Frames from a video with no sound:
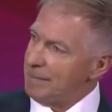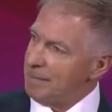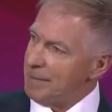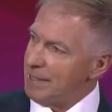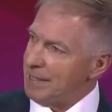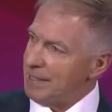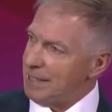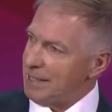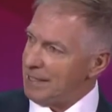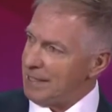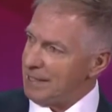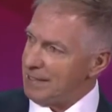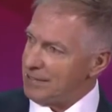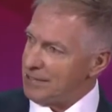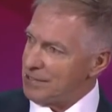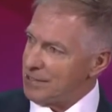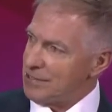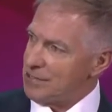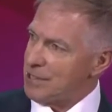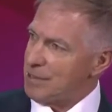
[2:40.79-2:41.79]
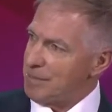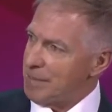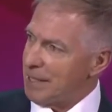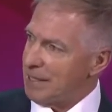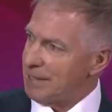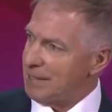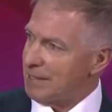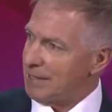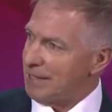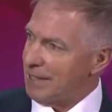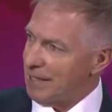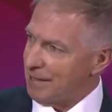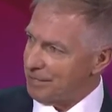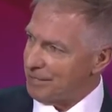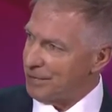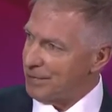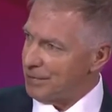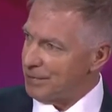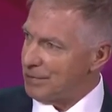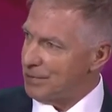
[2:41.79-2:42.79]
making a systematic
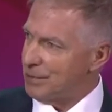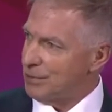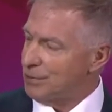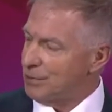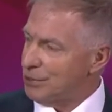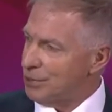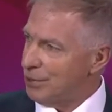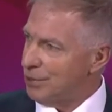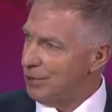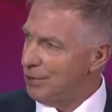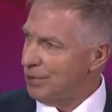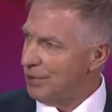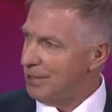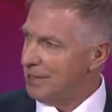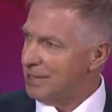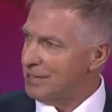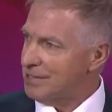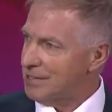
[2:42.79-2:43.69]
effort to turn